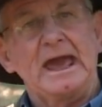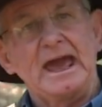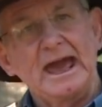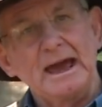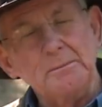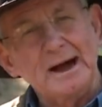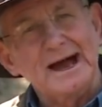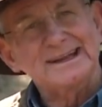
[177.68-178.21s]

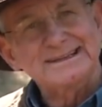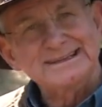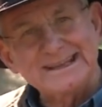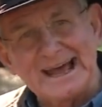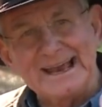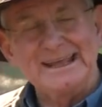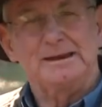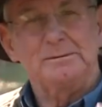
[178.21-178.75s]
Am I
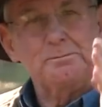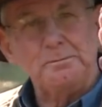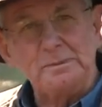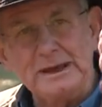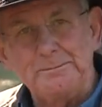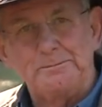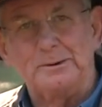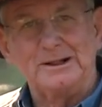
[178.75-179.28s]
telling
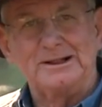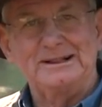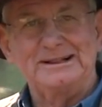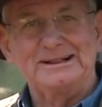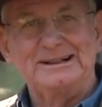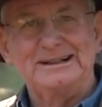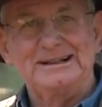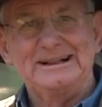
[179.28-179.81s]
people
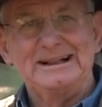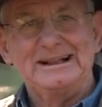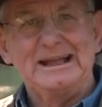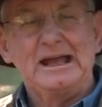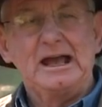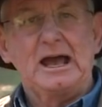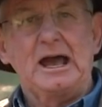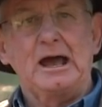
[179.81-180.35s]

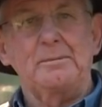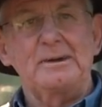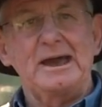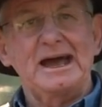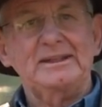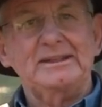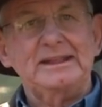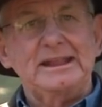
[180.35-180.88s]

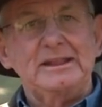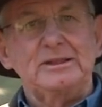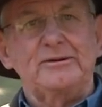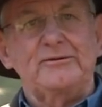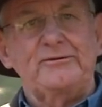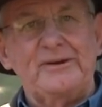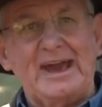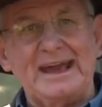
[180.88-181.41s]
about
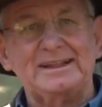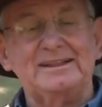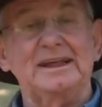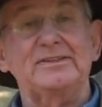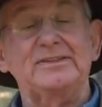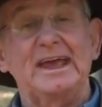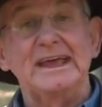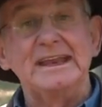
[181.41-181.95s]
the fact
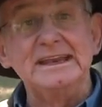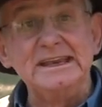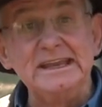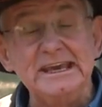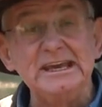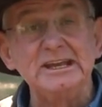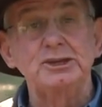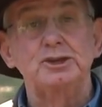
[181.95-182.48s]
that they
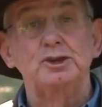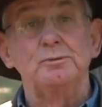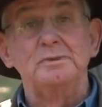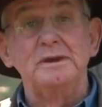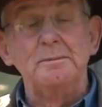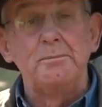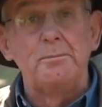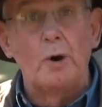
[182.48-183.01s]
need to
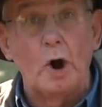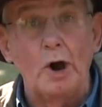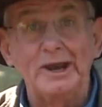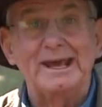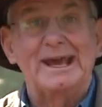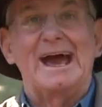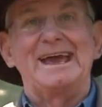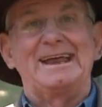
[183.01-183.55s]
be born
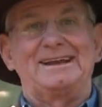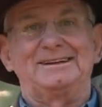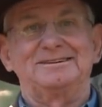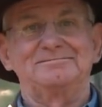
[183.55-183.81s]
again?